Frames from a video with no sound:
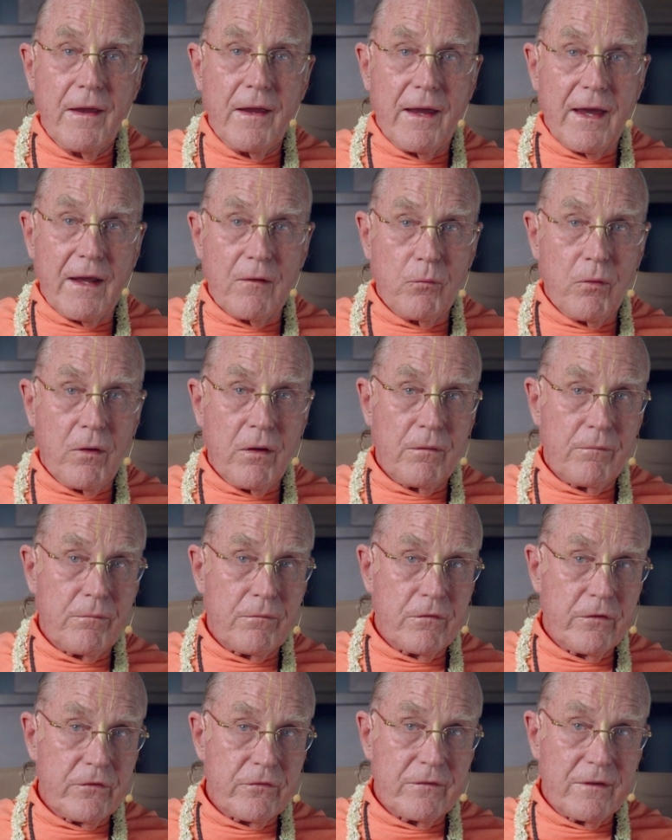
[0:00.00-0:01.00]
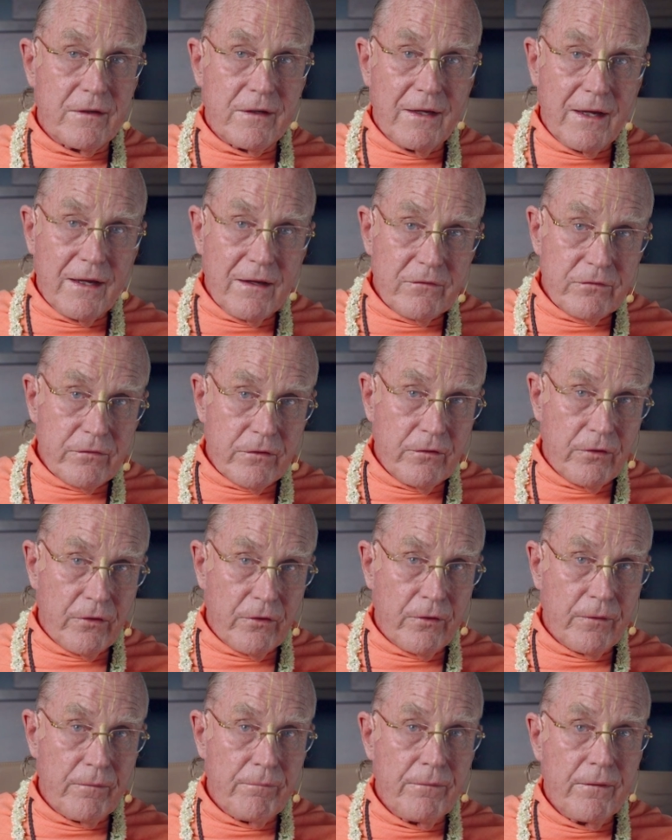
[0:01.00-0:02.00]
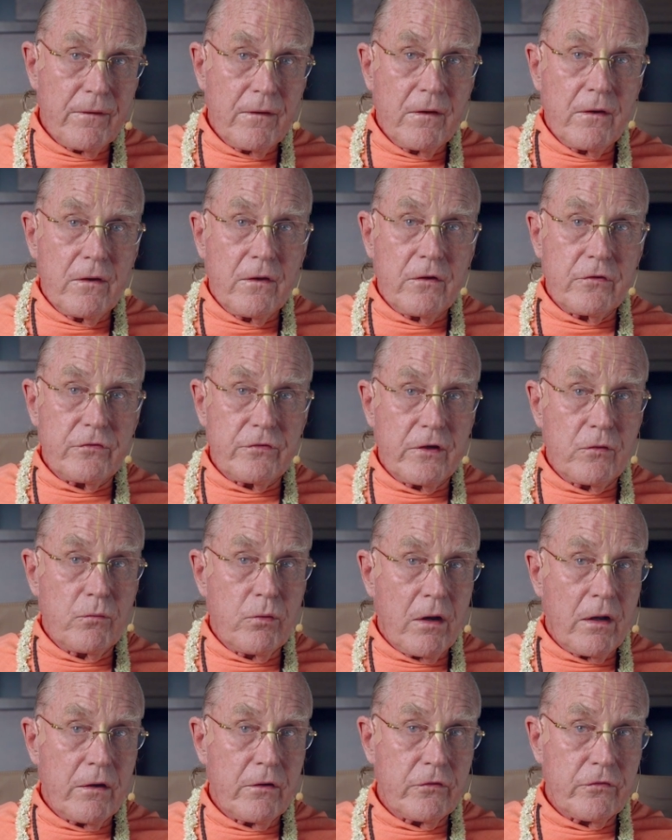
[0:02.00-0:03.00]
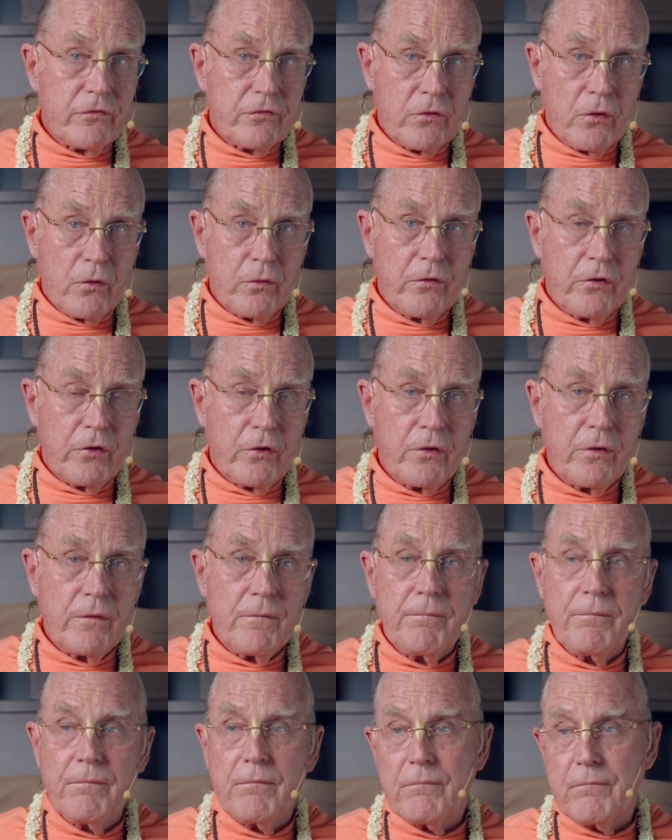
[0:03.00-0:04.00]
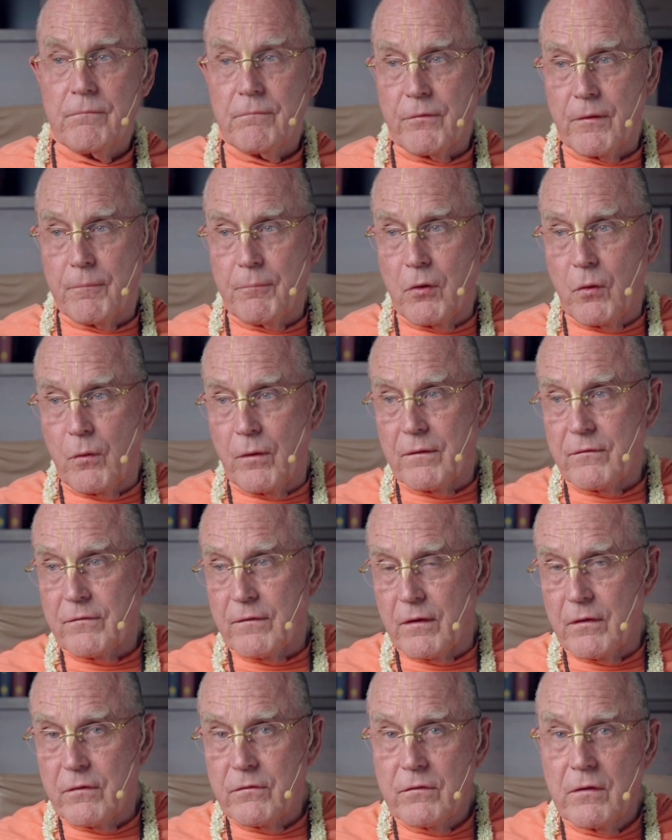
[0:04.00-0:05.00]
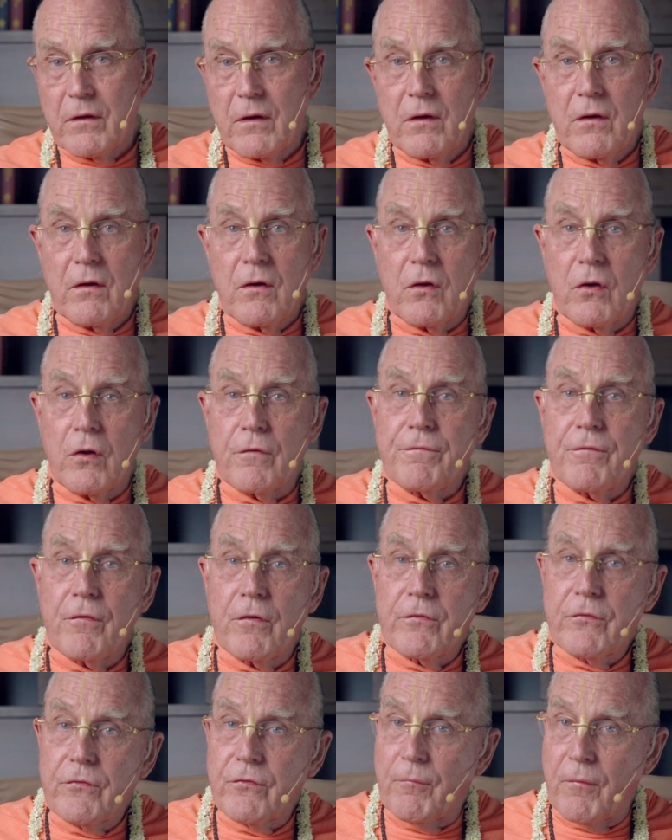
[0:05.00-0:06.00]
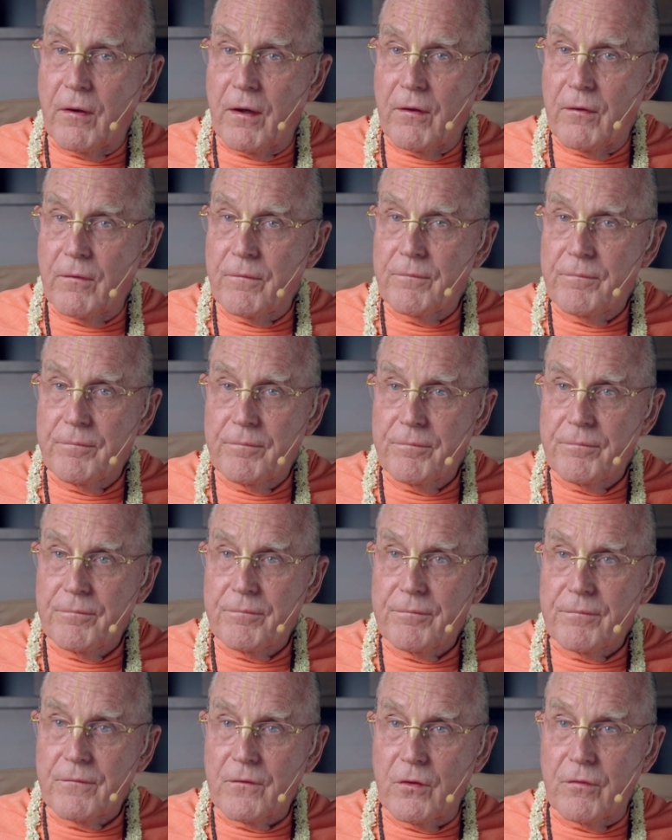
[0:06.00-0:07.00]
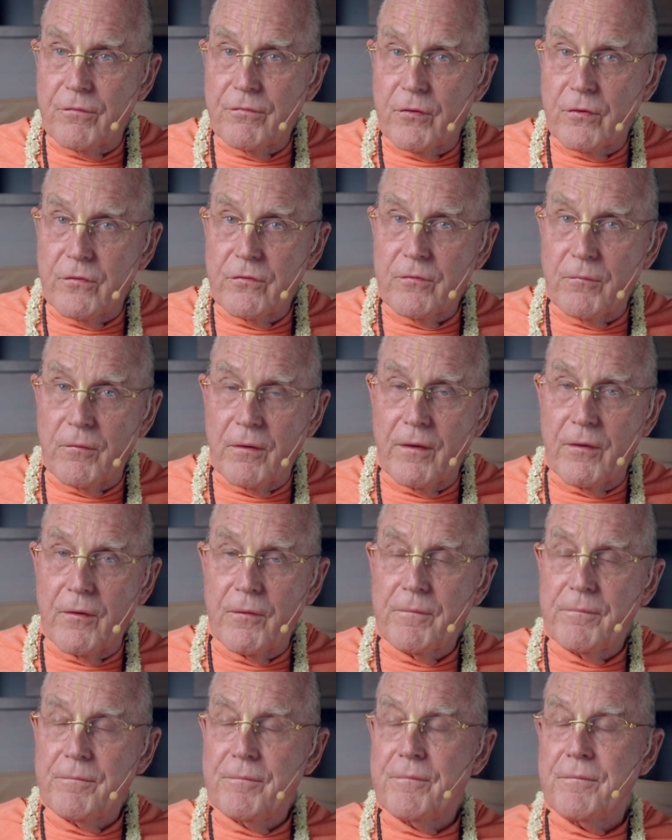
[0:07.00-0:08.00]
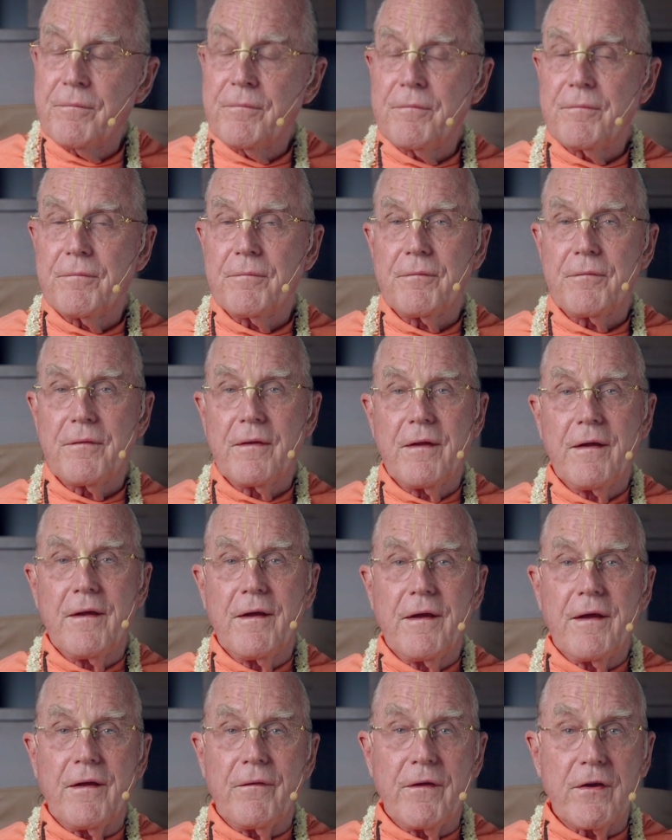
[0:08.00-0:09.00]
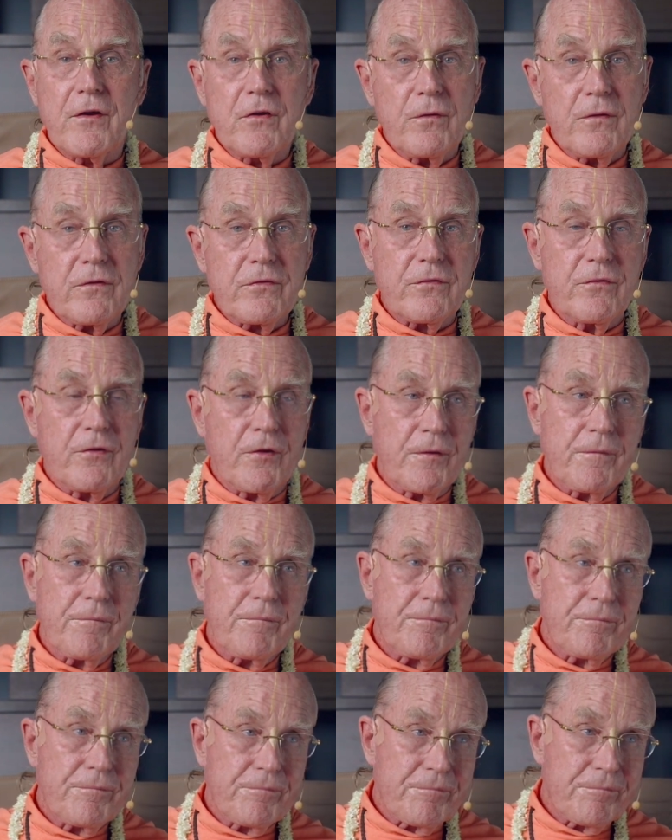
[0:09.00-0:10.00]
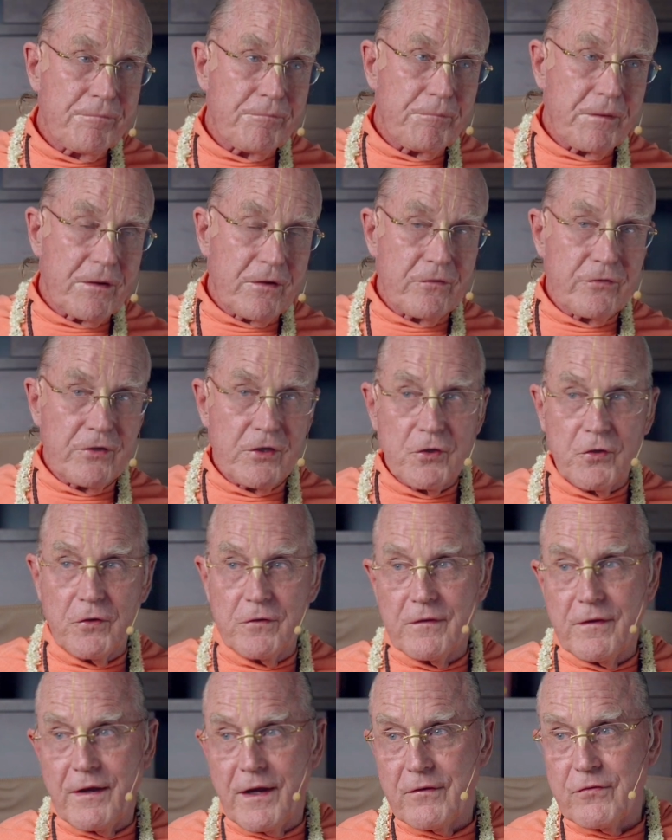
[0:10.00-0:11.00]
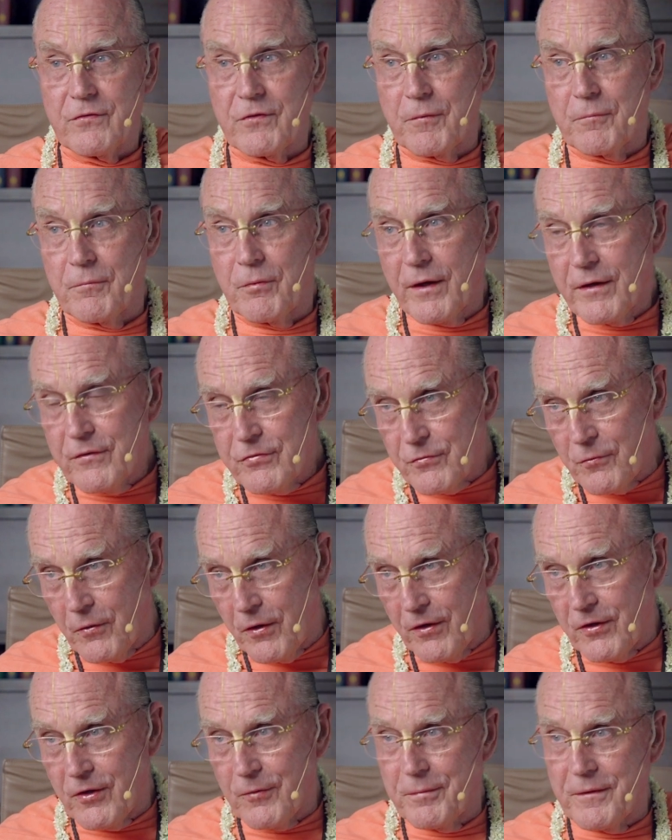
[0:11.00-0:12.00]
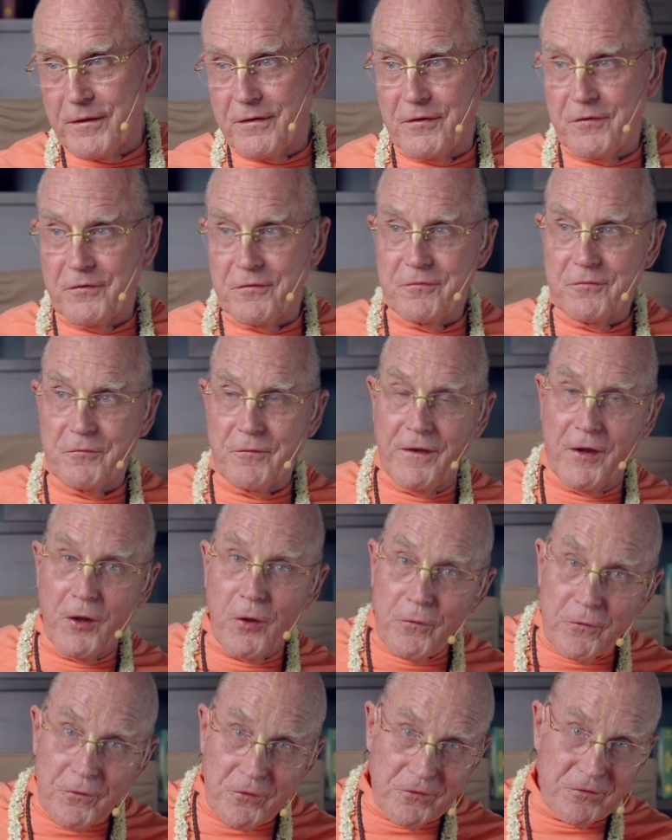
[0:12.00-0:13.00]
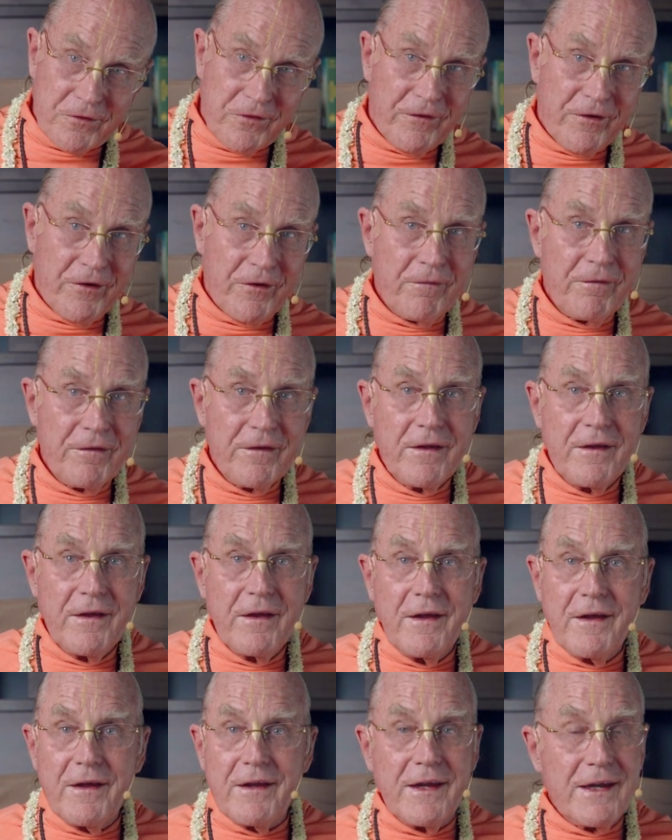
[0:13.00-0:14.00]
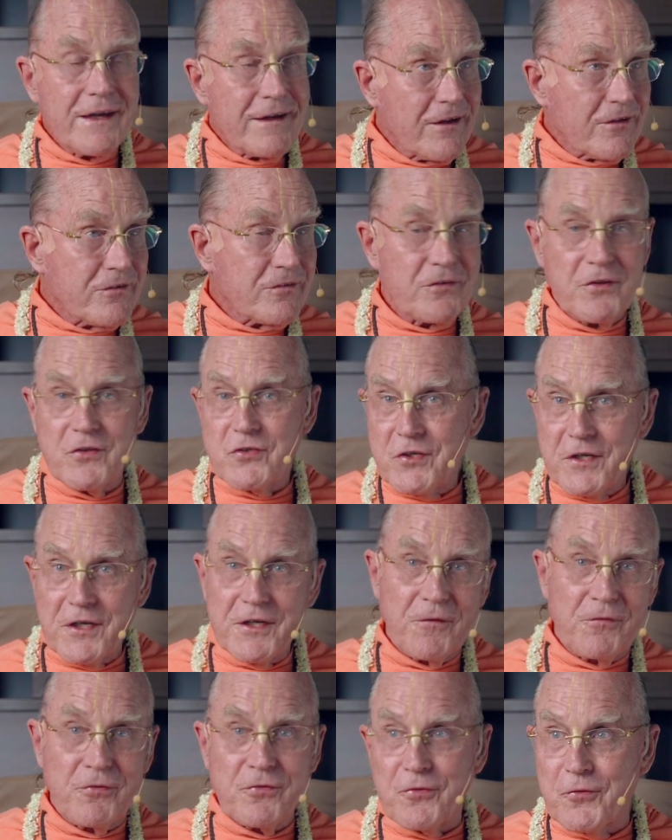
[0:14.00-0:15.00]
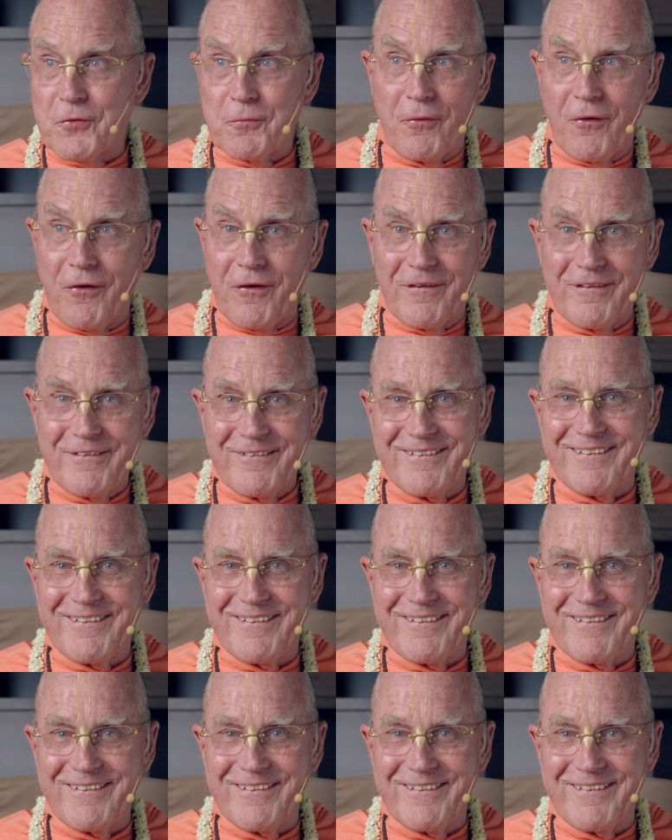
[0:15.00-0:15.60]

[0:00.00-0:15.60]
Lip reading: And while Krishna gazed at her, Sri Radha showed her, the poet says, her first smile. Her first smile. Then Krishna, because he couldn't actually embrace Radha because the elders are there, he kissed the cheek of Subal